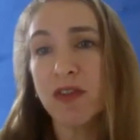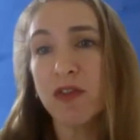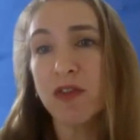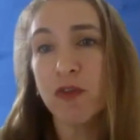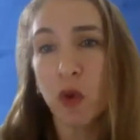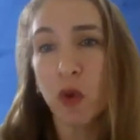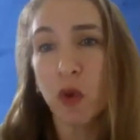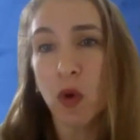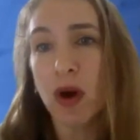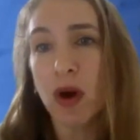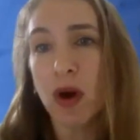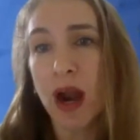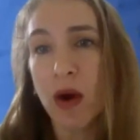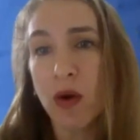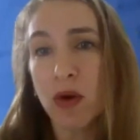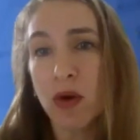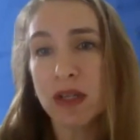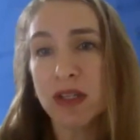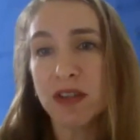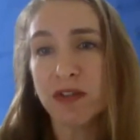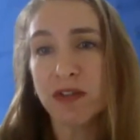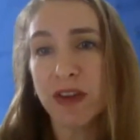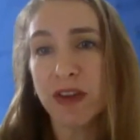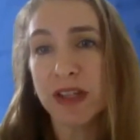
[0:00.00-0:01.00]
for our
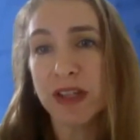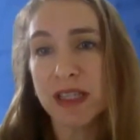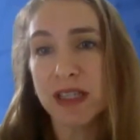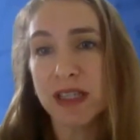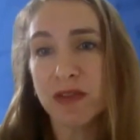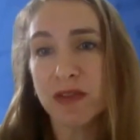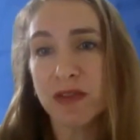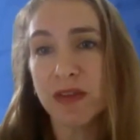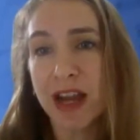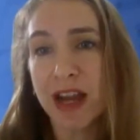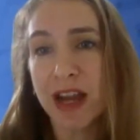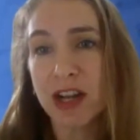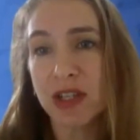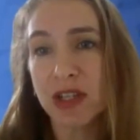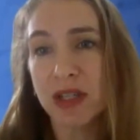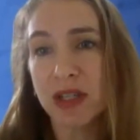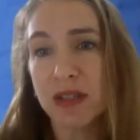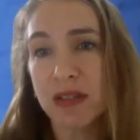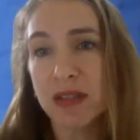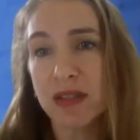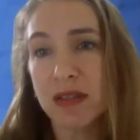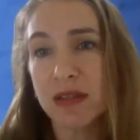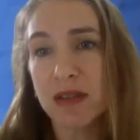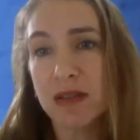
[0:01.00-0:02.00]
defensive
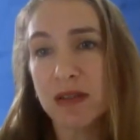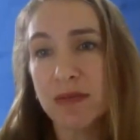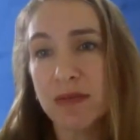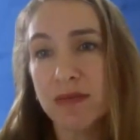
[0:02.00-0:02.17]
actions?